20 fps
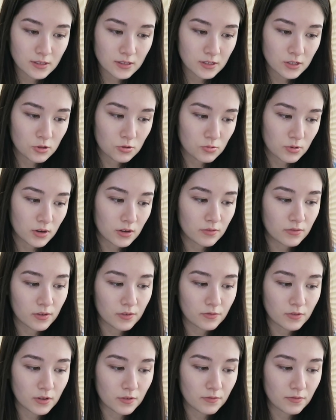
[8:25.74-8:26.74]

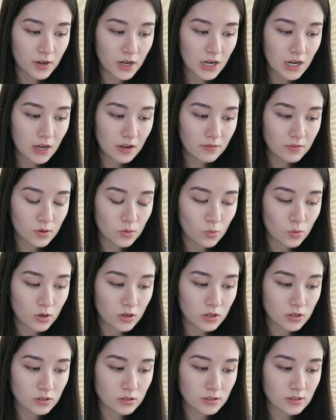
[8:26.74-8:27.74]

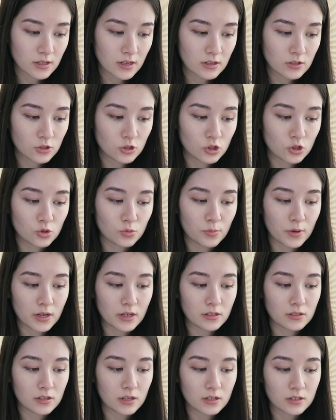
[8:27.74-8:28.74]
$63.55 was sent
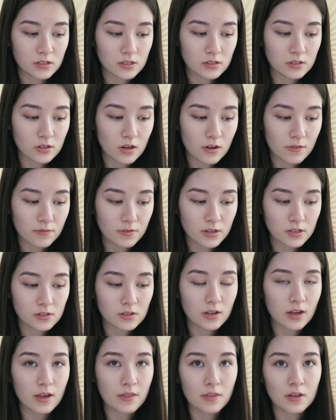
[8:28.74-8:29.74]
to my dentist
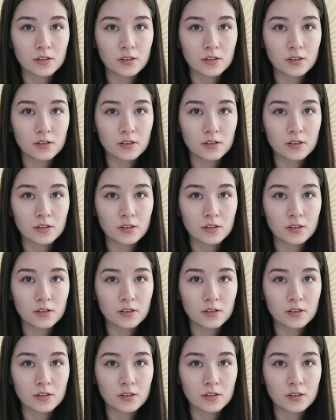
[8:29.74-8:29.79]
office.